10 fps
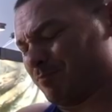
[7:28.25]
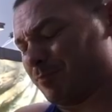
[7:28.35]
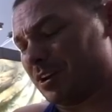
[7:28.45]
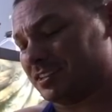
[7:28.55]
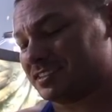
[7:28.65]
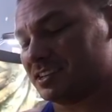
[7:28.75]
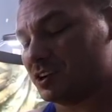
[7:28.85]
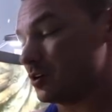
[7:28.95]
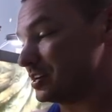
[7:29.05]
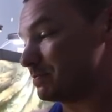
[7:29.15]
but it's still
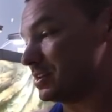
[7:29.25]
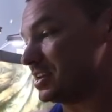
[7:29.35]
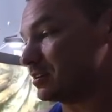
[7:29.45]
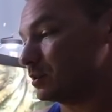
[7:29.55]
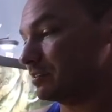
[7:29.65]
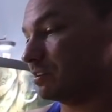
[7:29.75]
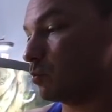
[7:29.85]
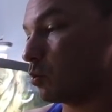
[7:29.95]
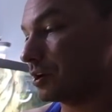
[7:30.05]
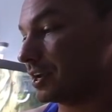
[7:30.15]
going to be equally
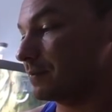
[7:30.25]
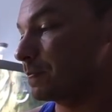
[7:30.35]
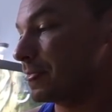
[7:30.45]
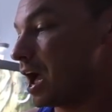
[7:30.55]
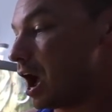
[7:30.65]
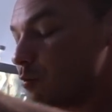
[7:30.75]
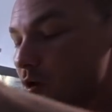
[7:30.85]
rewarding. I